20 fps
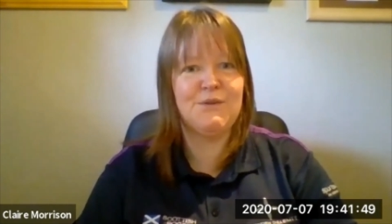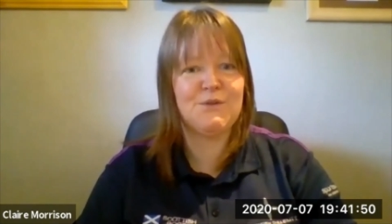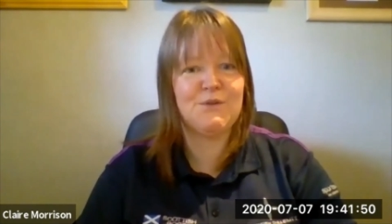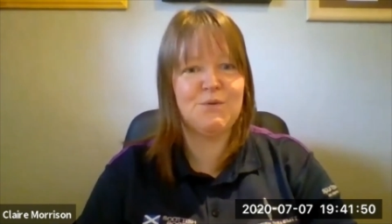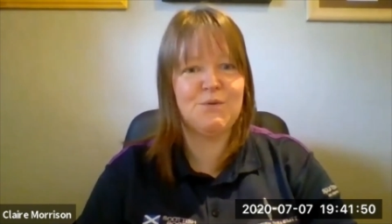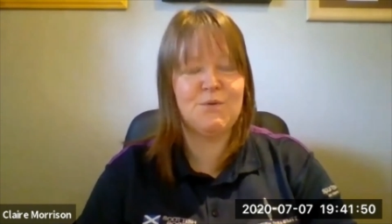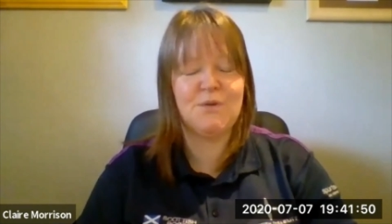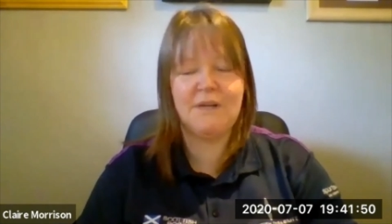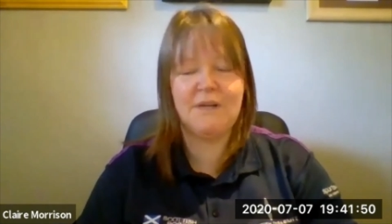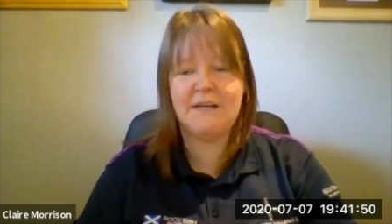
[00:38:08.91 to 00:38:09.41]

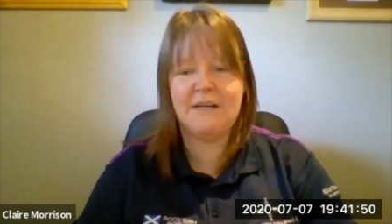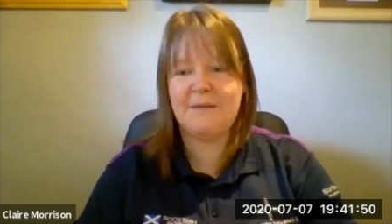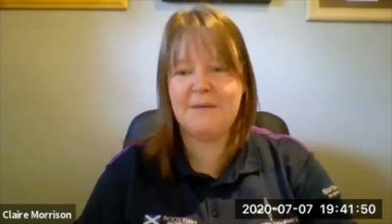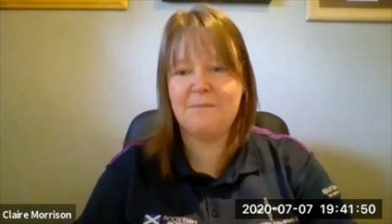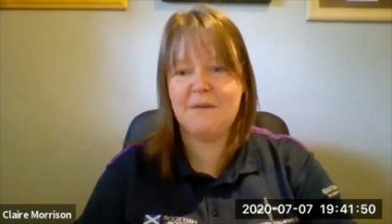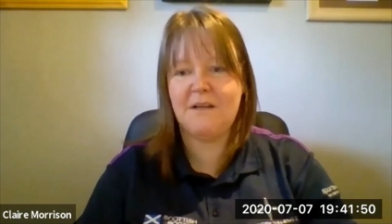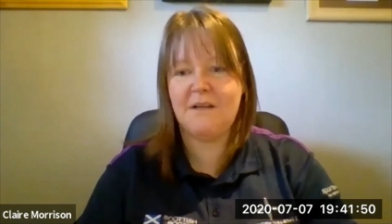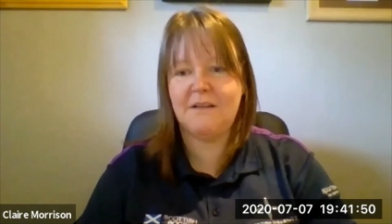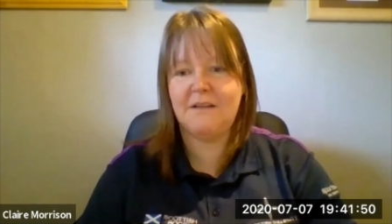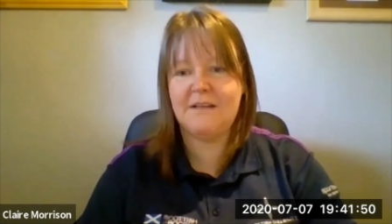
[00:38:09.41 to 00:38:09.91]
So
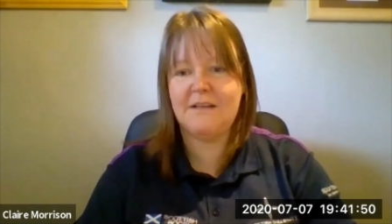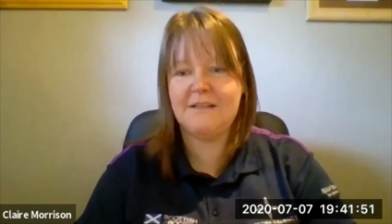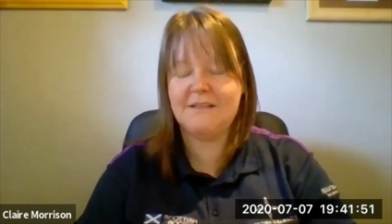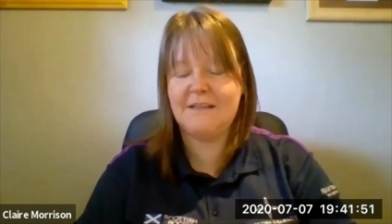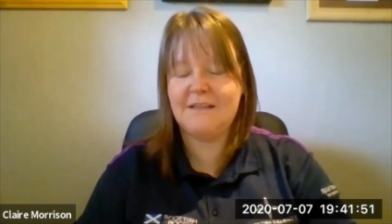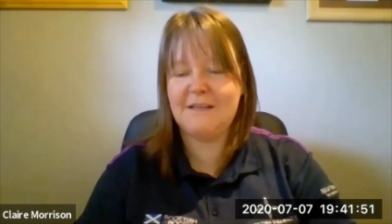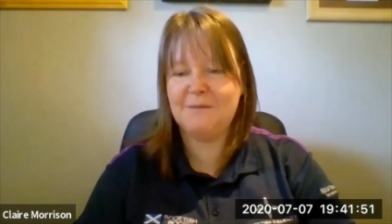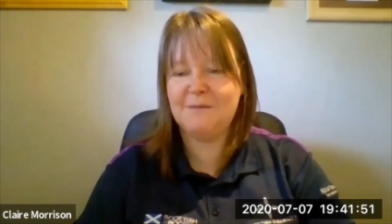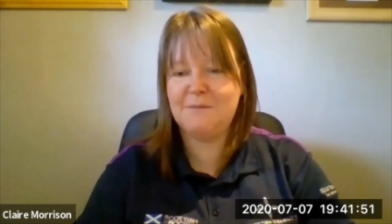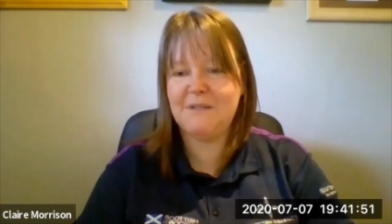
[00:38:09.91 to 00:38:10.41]
unless
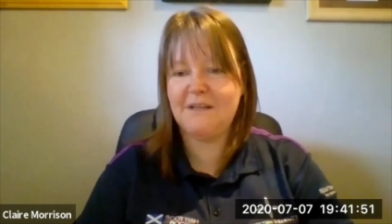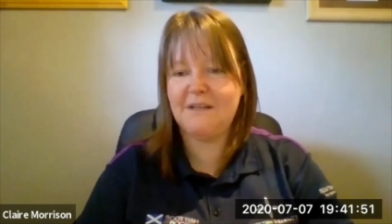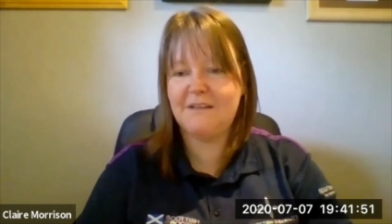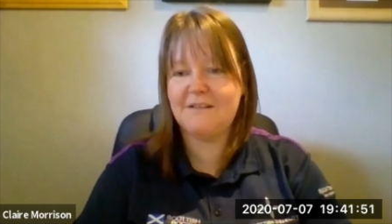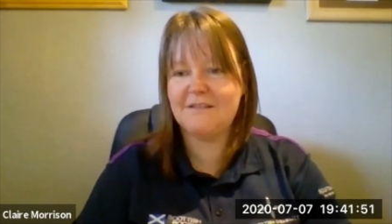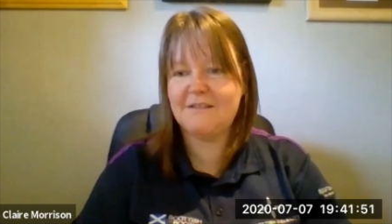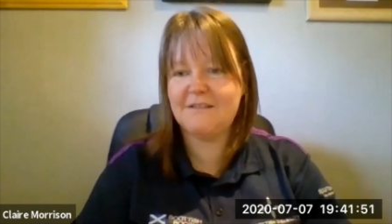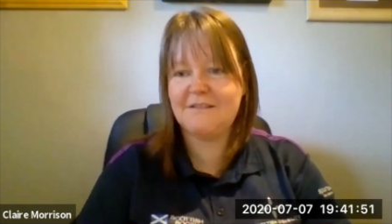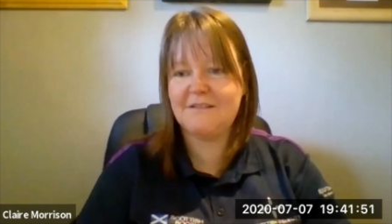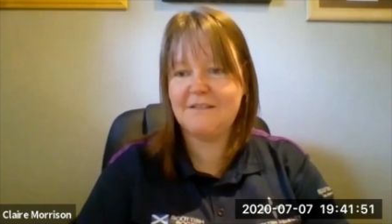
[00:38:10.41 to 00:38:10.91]
anybody
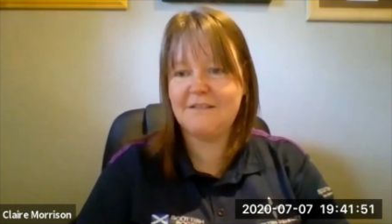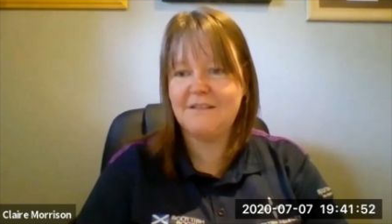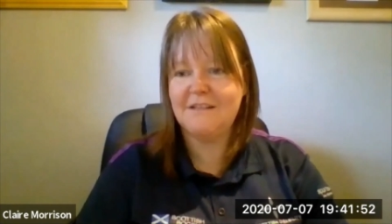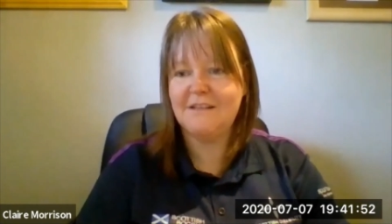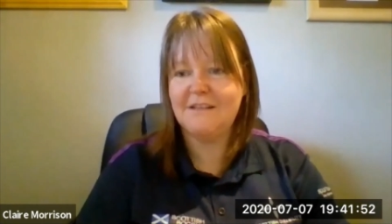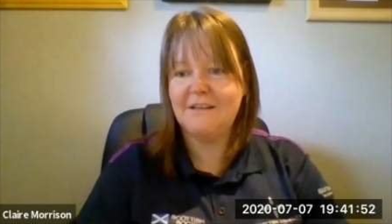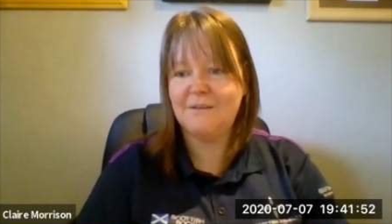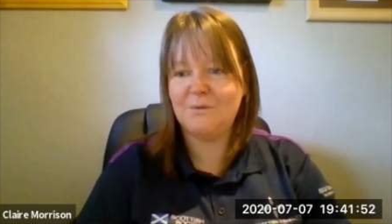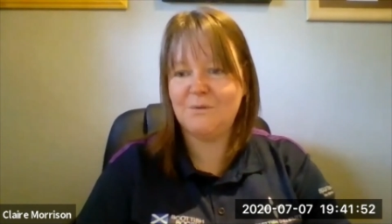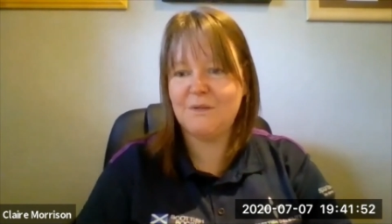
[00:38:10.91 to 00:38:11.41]
has,
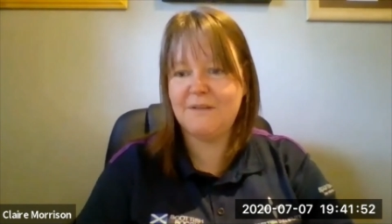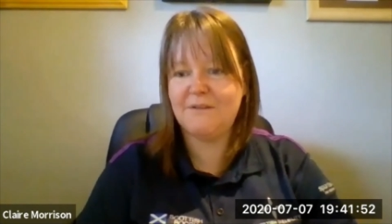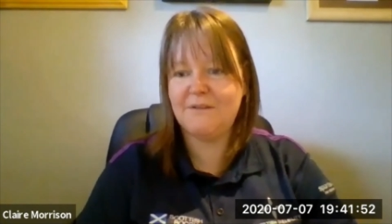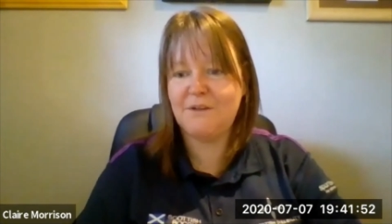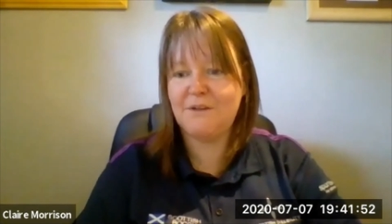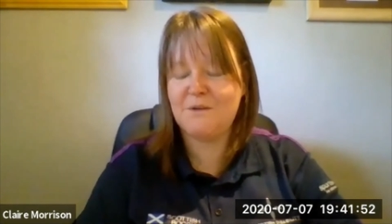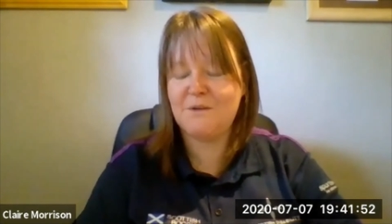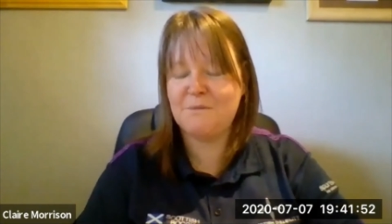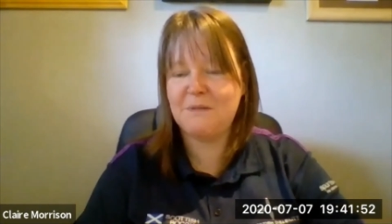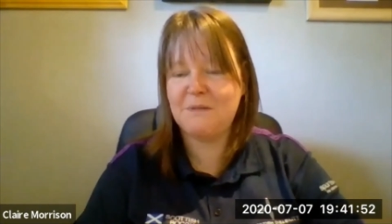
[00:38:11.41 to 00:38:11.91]
we'll give it
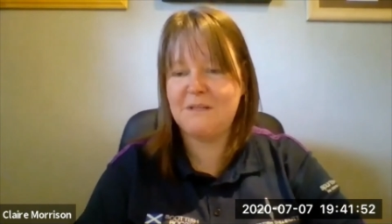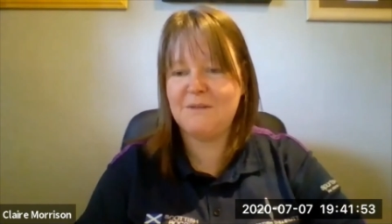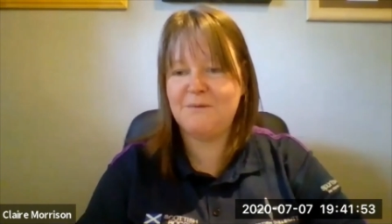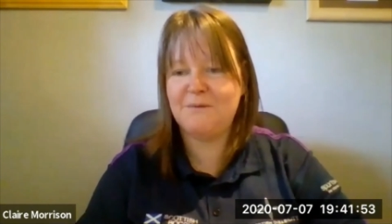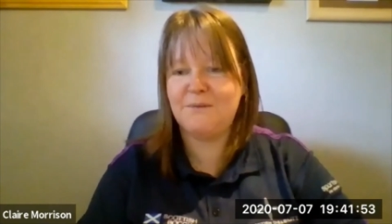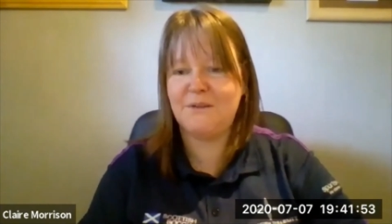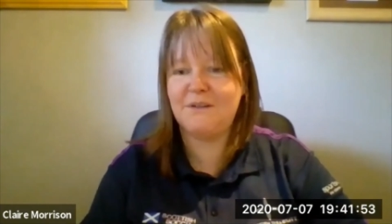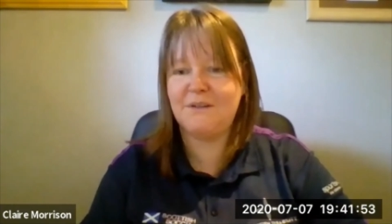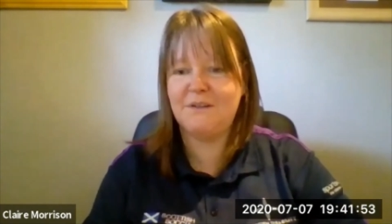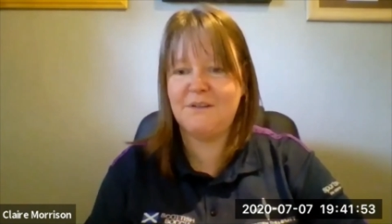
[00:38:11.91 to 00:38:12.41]
another minute
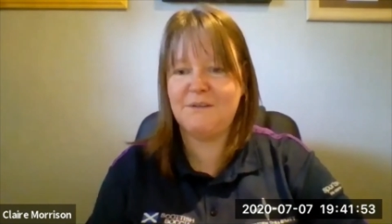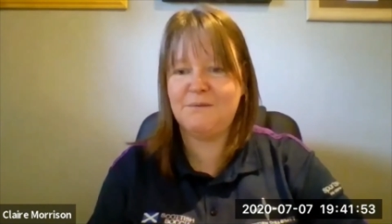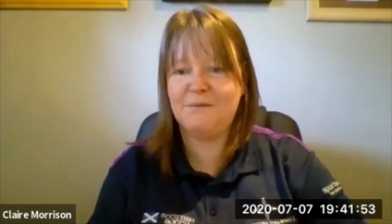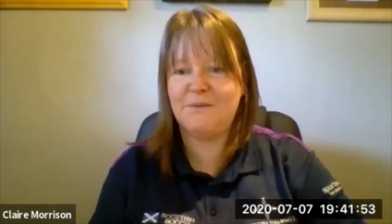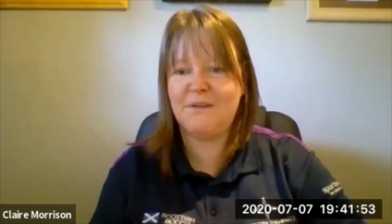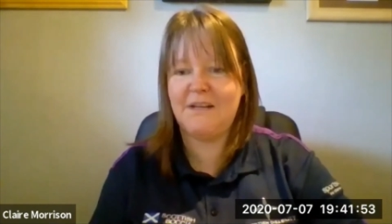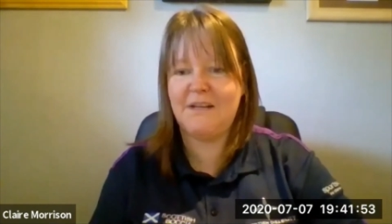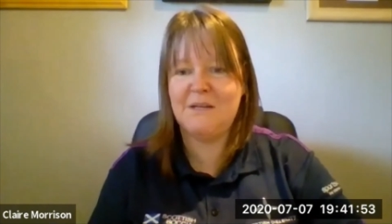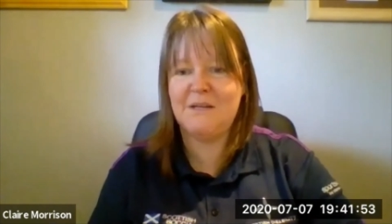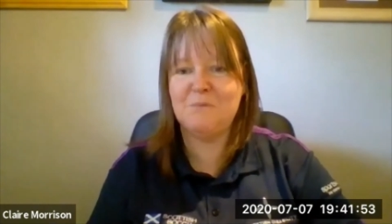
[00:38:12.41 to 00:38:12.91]

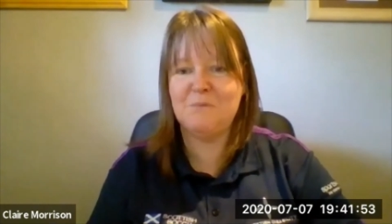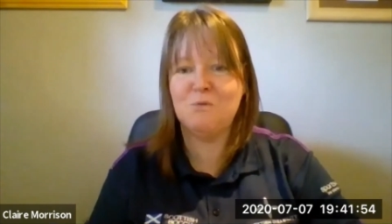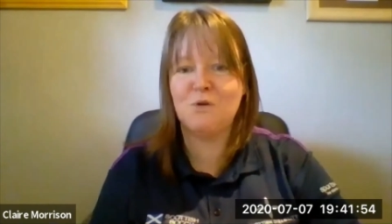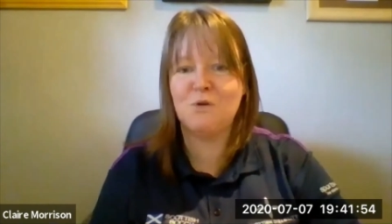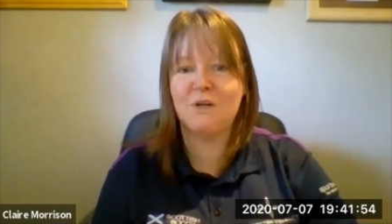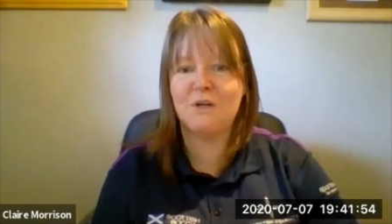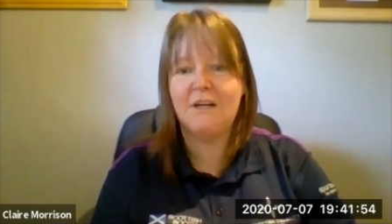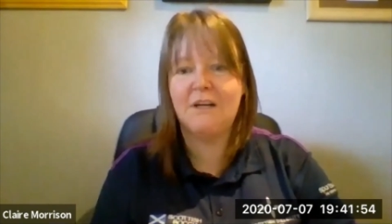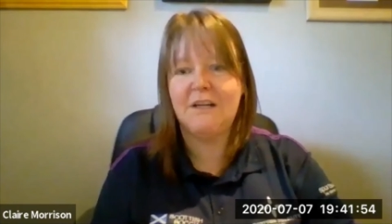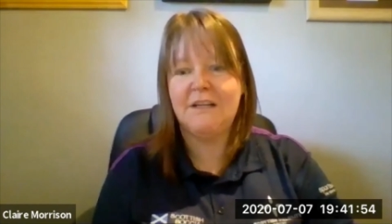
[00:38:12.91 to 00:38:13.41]
for any
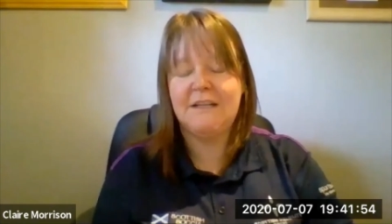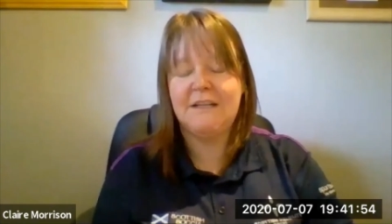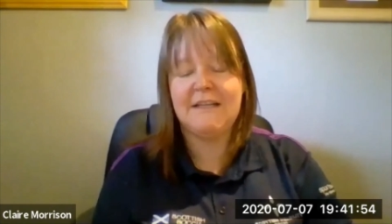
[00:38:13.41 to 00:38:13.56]
more.